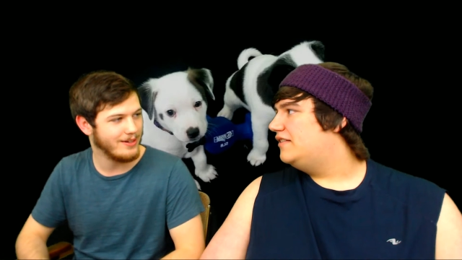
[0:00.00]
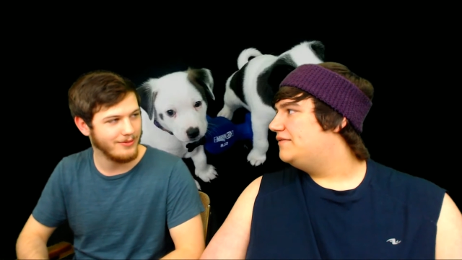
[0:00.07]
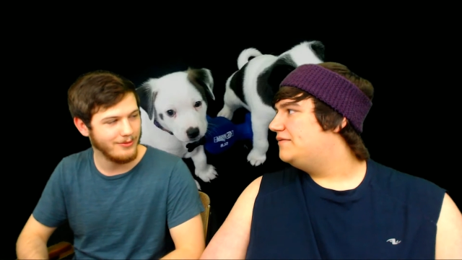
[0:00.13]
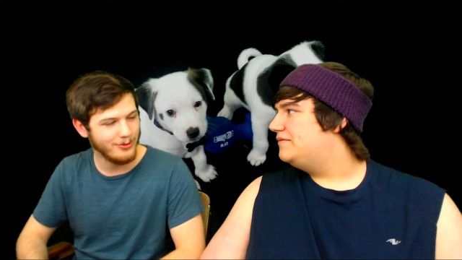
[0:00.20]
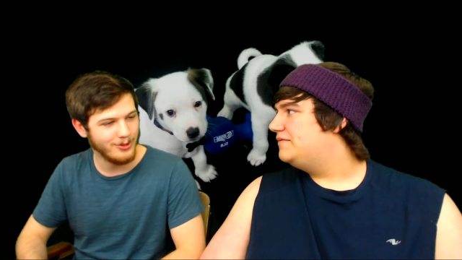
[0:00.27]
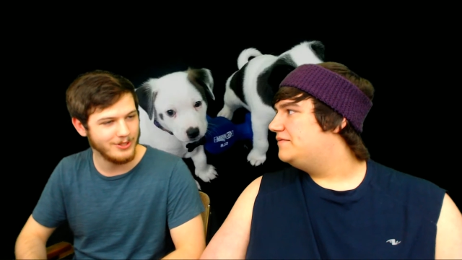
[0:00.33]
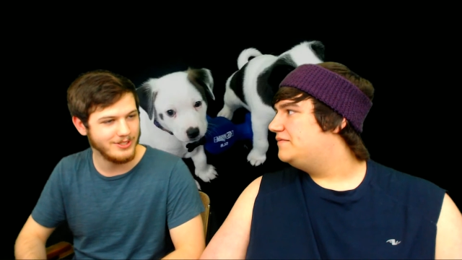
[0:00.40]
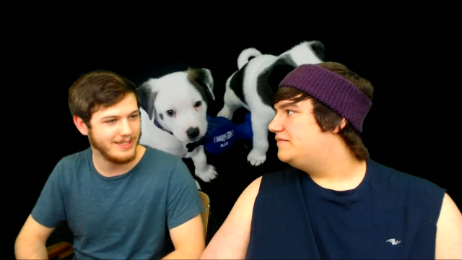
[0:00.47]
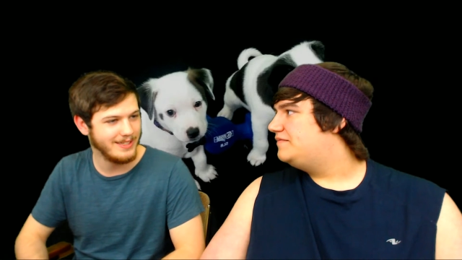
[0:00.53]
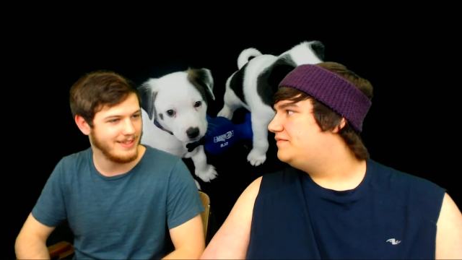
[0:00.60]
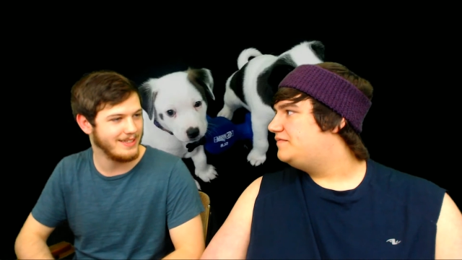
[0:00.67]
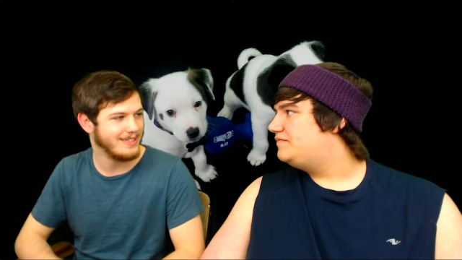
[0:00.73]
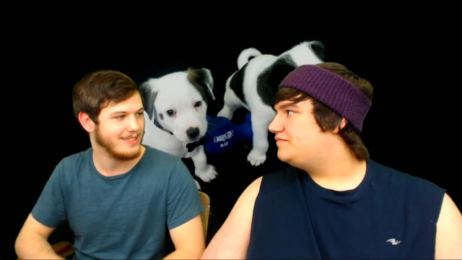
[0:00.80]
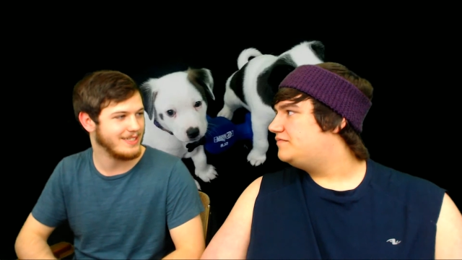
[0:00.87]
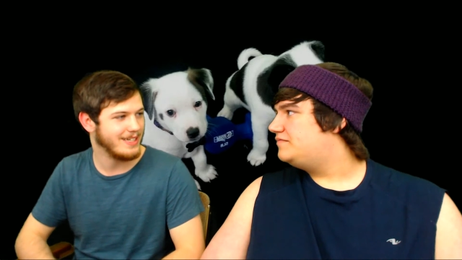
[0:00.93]
Speaker 1: unfortunate
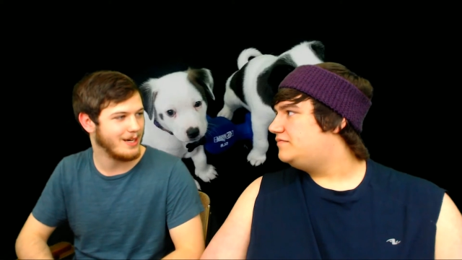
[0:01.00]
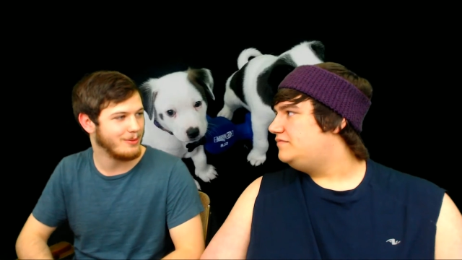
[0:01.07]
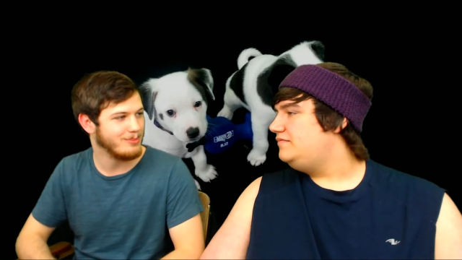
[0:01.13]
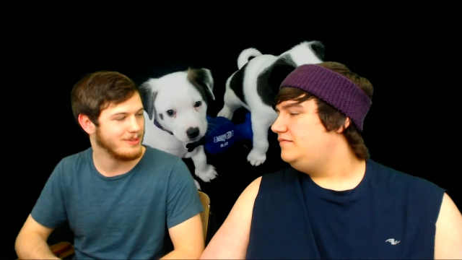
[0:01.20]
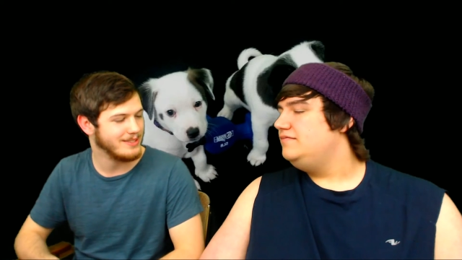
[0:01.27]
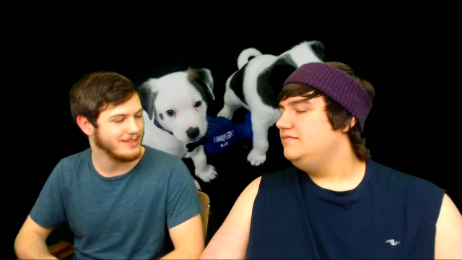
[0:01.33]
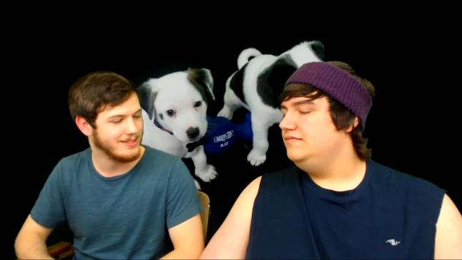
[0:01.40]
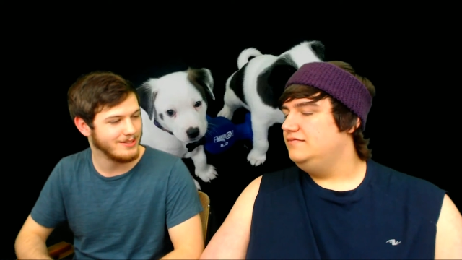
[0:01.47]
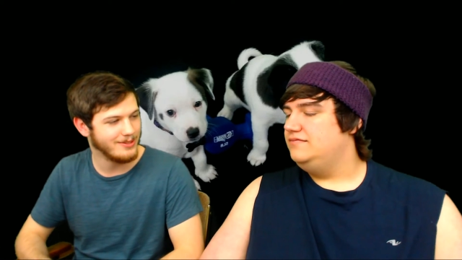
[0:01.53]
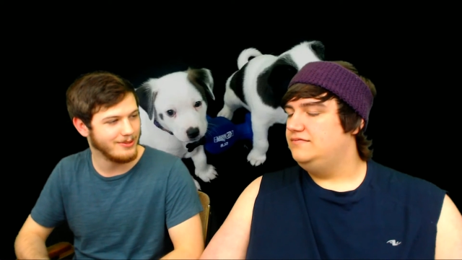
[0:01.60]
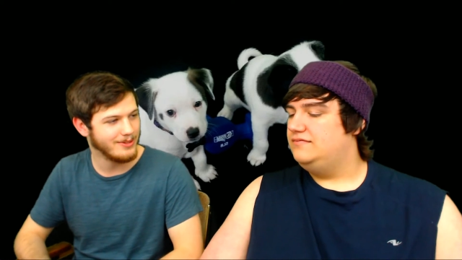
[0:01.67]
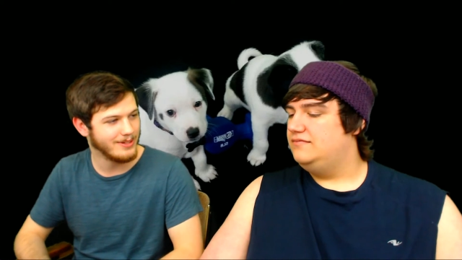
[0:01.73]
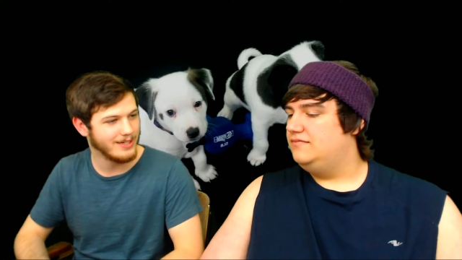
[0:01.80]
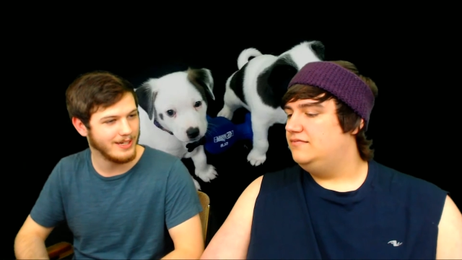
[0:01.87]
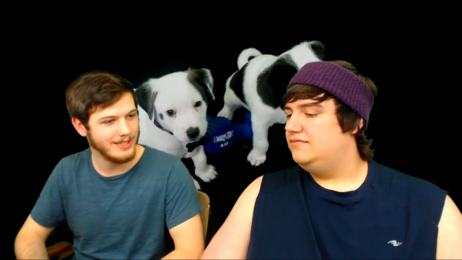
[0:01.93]
things happen, so
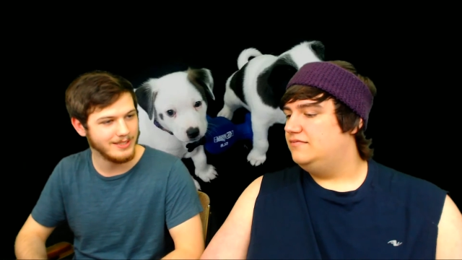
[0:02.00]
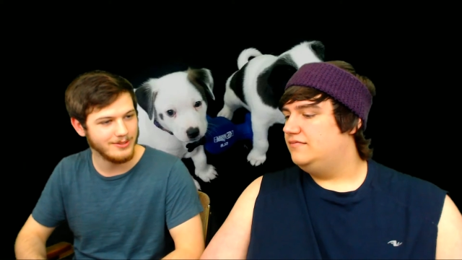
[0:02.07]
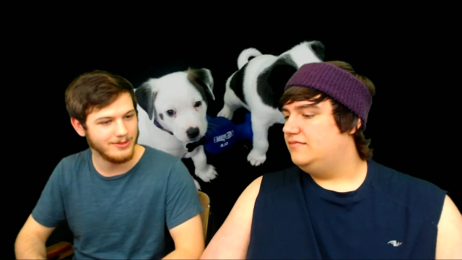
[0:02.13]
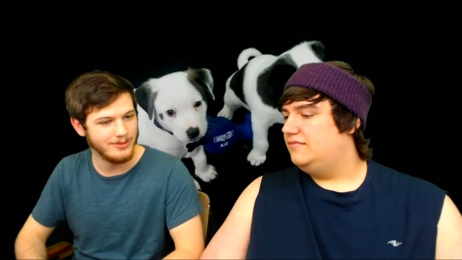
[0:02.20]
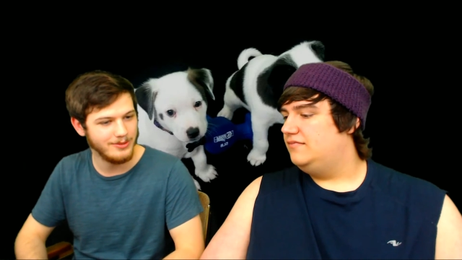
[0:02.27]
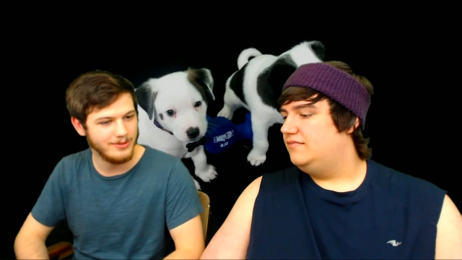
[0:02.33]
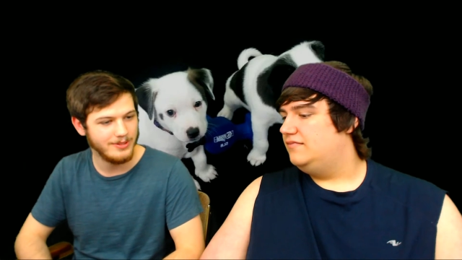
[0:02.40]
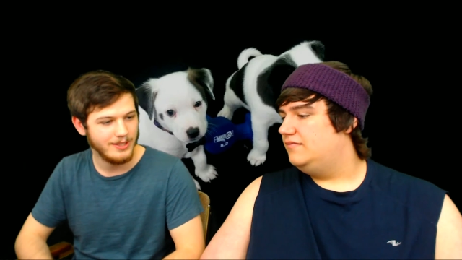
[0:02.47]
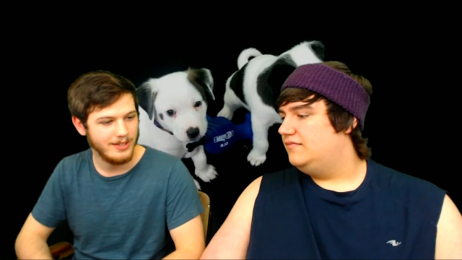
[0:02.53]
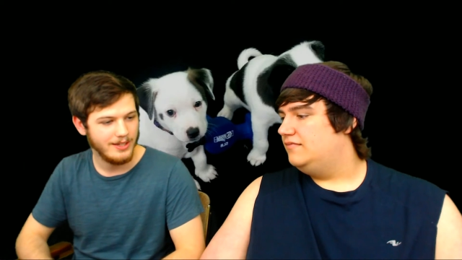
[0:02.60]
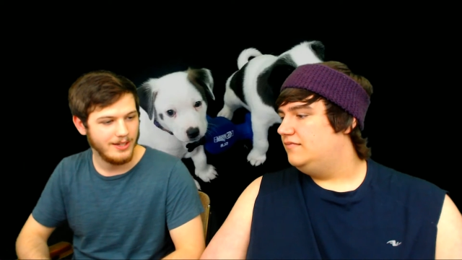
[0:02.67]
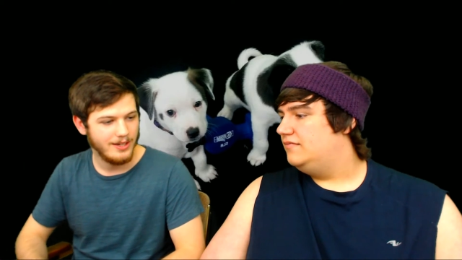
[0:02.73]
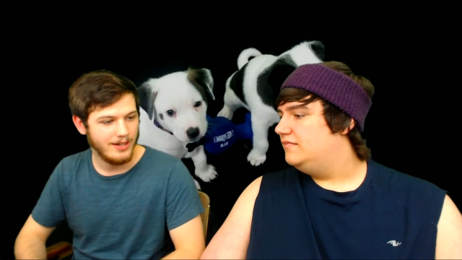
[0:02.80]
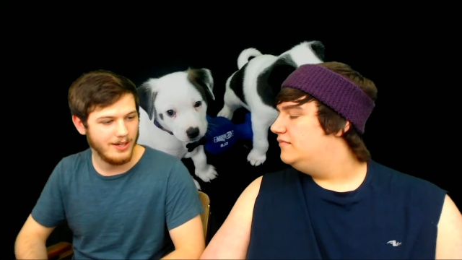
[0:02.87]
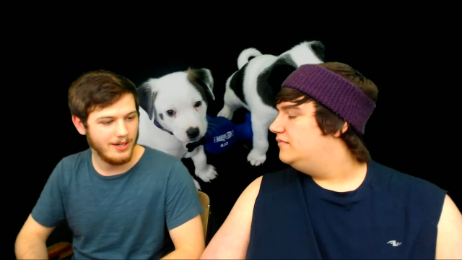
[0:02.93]
we're kind of screwed
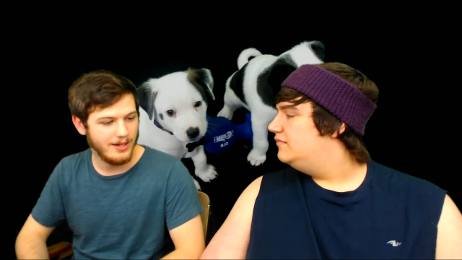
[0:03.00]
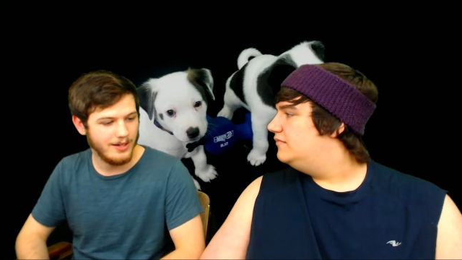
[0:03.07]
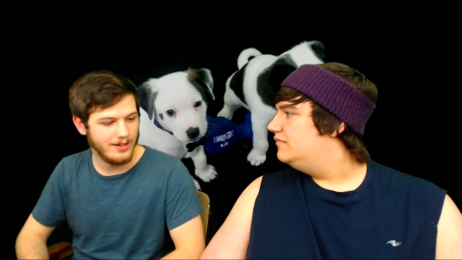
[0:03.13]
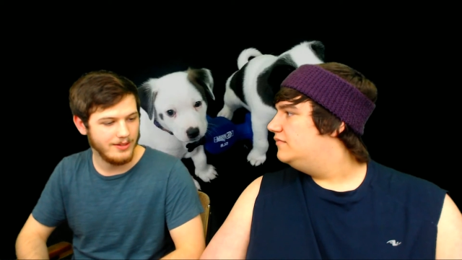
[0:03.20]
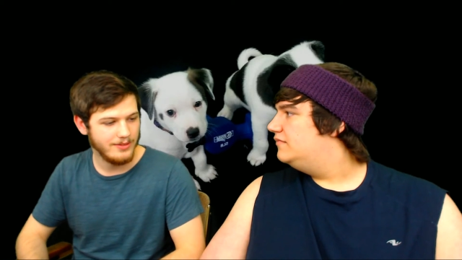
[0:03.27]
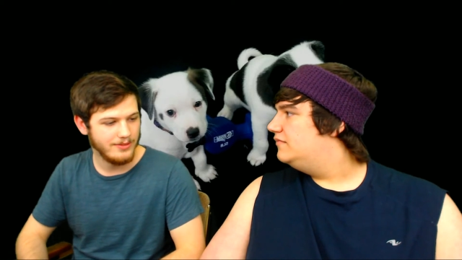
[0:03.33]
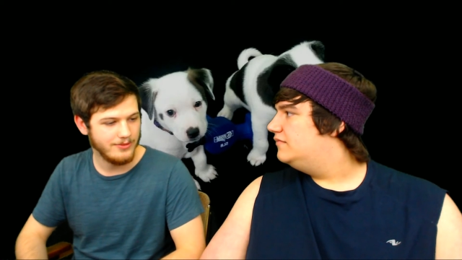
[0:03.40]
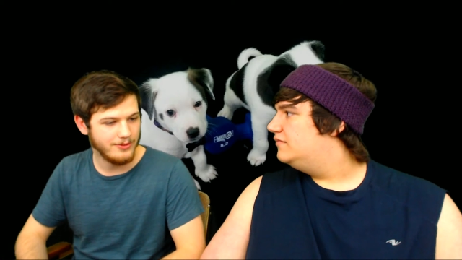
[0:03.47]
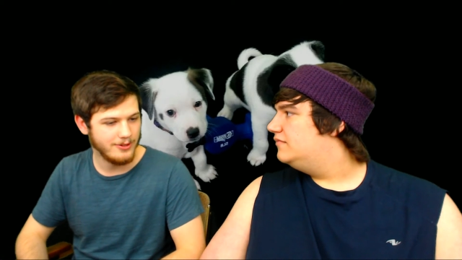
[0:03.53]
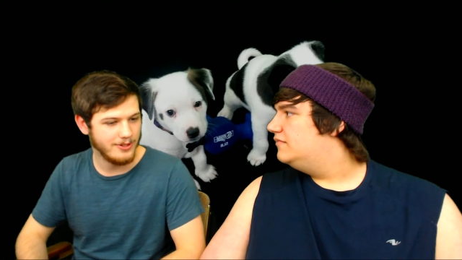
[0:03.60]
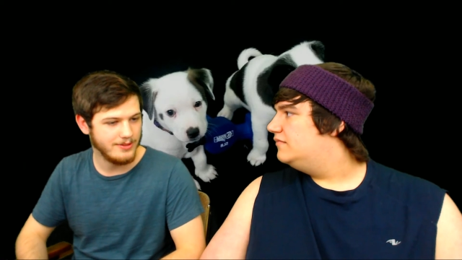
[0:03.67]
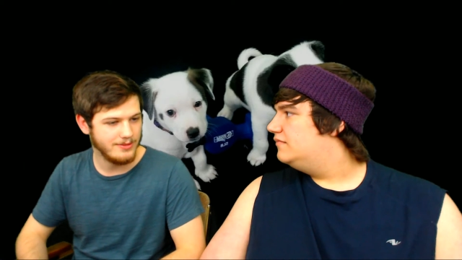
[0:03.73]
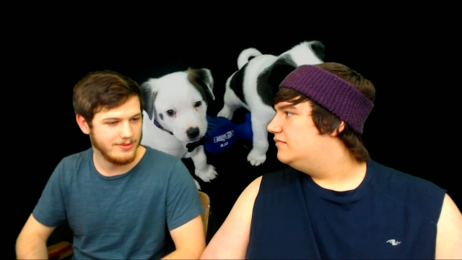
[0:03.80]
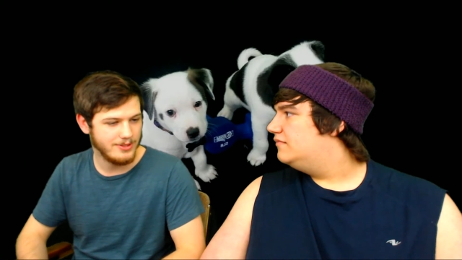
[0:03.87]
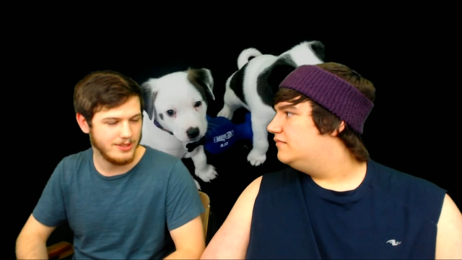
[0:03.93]
uh,
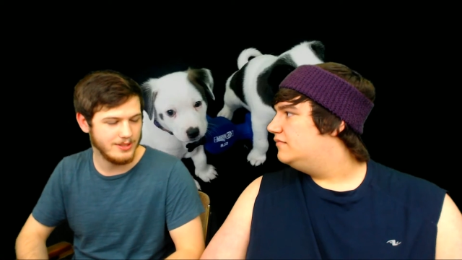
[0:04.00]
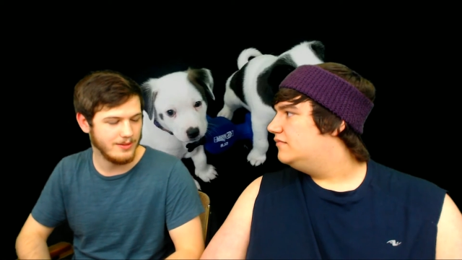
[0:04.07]
for just a